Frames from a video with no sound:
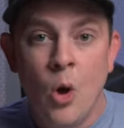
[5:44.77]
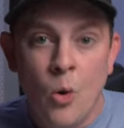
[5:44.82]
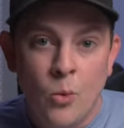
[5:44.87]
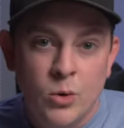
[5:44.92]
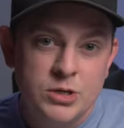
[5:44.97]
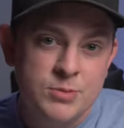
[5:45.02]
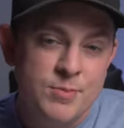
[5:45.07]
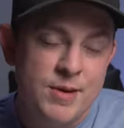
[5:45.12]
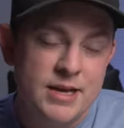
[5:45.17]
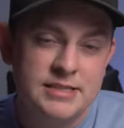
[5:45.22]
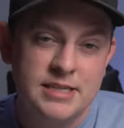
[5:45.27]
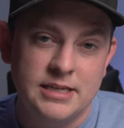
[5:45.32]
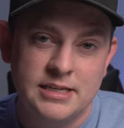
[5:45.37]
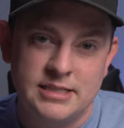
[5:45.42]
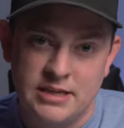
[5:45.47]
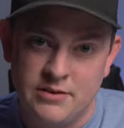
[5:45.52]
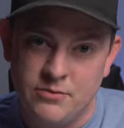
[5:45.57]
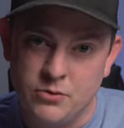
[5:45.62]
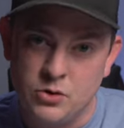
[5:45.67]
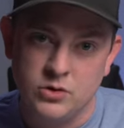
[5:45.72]
which makes it
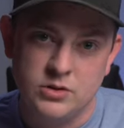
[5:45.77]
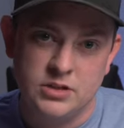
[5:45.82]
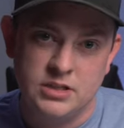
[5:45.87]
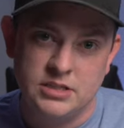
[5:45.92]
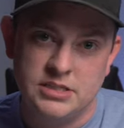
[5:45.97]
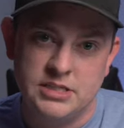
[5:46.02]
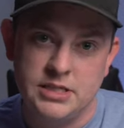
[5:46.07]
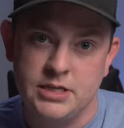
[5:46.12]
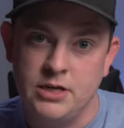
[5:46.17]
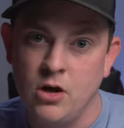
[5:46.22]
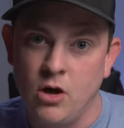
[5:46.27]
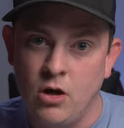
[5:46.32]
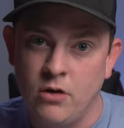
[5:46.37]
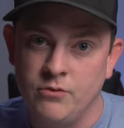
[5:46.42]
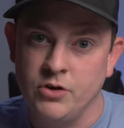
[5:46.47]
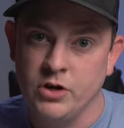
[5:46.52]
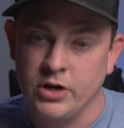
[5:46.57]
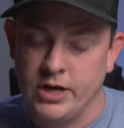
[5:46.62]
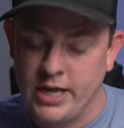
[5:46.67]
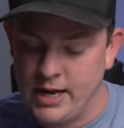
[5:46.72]
difficult to see all
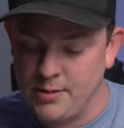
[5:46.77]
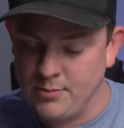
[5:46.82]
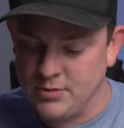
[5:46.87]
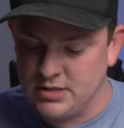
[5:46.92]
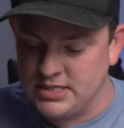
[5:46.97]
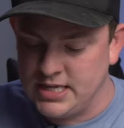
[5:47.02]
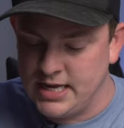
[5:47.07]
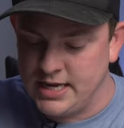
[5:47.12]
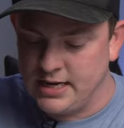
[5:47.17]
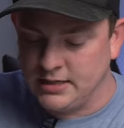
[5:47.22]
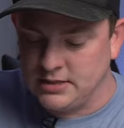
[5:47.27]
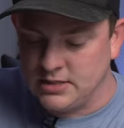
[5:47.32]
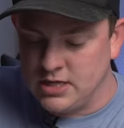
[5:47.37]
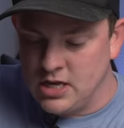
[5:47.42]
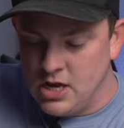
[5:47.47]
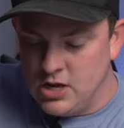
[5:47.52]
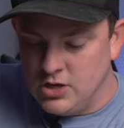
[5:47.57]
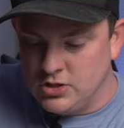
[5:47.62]
of your camera settings.